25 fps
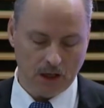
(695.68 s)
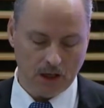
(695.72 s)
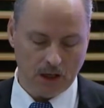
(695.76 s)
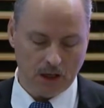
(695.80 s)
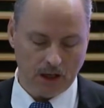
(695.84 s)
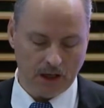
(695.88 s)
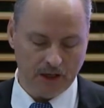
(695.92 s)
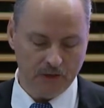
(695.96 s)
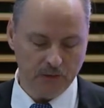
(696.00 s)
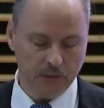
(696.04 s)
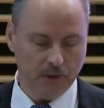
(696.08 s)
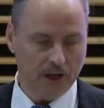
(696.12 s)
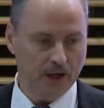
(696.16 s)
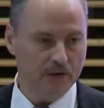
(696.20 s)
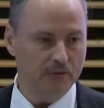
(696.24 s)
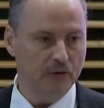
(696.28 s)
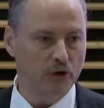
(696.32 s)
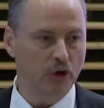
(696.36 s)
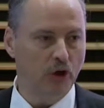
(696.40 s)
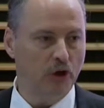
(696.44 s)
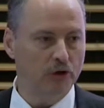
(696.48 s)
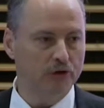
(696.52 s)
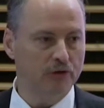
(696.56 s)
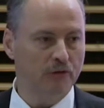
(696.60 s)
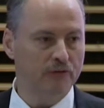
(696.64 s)
And we have a
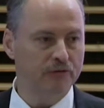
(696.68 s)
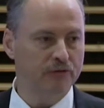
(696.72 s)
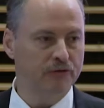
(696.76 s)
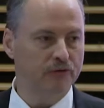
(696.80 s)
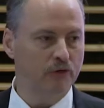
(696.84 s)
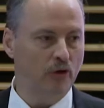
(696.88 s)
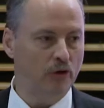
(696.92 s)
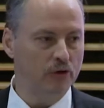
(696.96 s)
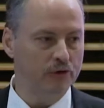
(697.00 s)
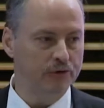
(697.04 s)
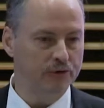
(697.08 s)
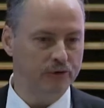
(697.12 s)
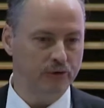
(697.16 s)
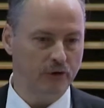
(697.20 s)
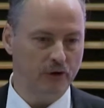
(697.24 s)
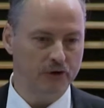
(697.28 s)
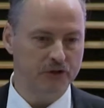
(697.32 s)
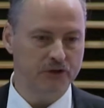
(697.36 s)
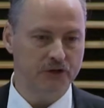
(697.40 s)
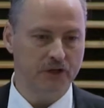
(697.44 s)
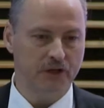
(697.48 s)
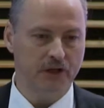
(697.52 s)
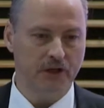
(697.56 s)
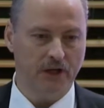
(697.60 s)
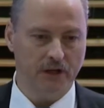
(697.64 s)
lot of
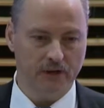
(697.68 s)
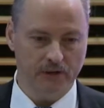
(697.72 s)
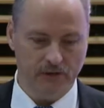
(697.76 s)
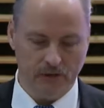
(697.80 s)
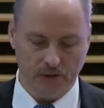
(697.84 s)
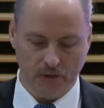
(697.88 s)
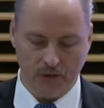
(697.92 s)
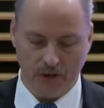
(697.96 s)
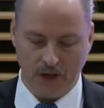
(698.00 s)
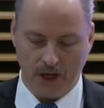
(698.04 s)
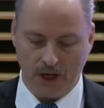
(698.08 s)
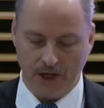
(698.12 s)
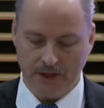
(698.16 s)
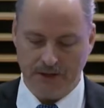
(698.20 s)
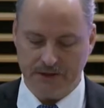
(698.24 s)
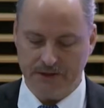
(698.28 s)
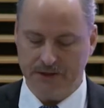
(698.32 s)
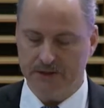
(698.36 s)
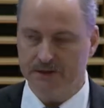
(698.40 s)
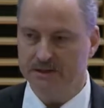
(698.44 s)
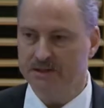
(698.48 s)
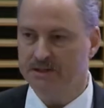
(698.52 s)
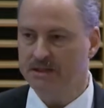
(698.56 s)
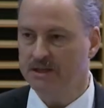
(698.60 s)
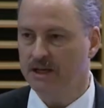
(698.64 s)
soul-searching in the
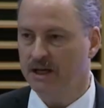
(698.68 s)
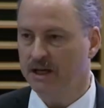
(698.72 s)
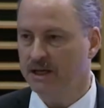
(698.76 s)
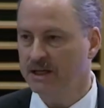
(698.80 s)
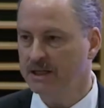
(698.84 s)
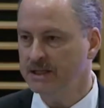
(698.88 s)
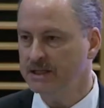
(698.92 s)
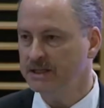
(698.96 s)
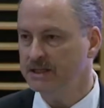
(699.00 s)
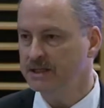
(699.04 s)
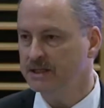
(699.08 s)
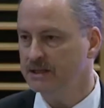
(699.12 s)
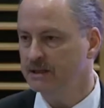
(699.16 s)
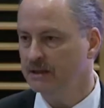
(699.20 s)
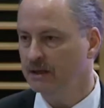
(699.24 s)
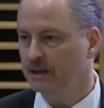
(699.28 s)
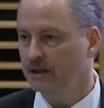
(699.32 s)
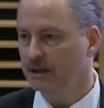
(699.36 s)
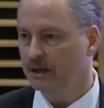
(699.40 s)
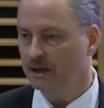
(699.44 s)
United States,